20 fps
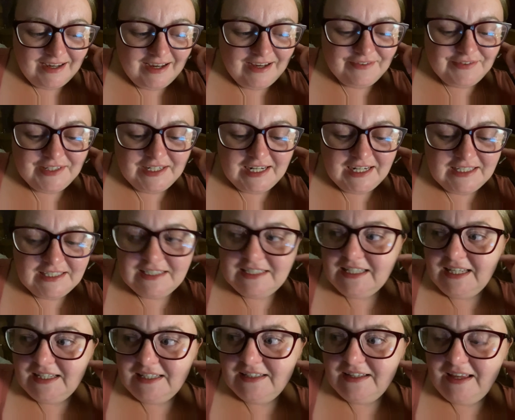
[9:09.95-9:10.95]
I haven't
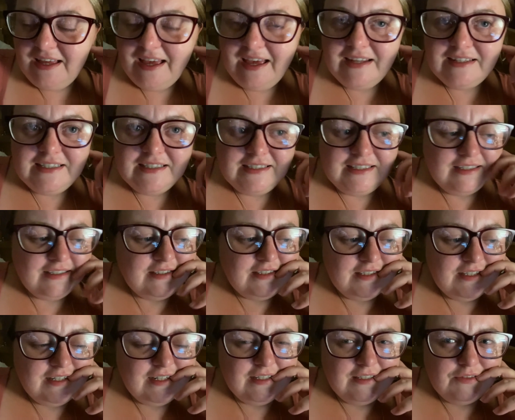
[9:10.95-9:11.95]
edited
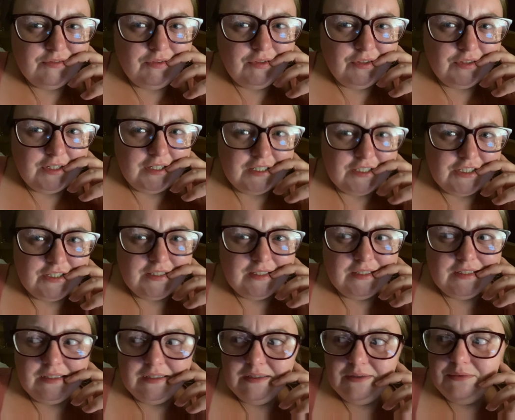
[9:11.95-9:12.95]
today's vlog,
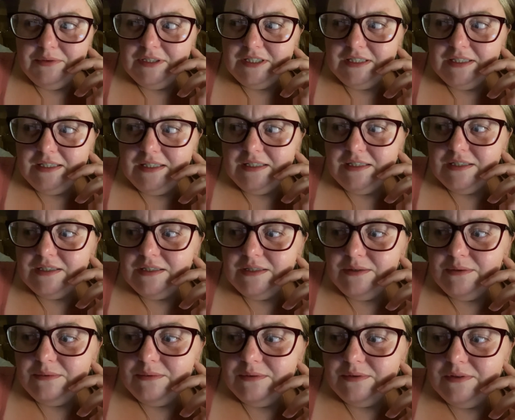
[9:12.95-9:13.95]
actually, which I need to
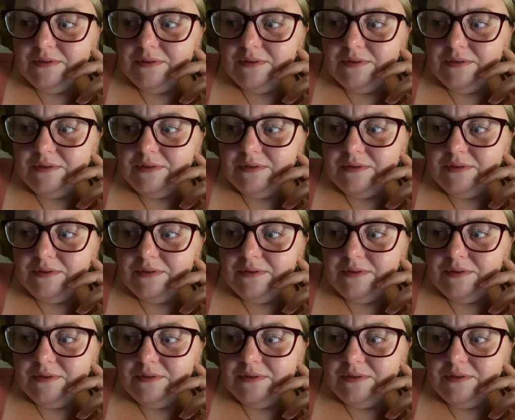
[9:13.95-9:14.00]
do.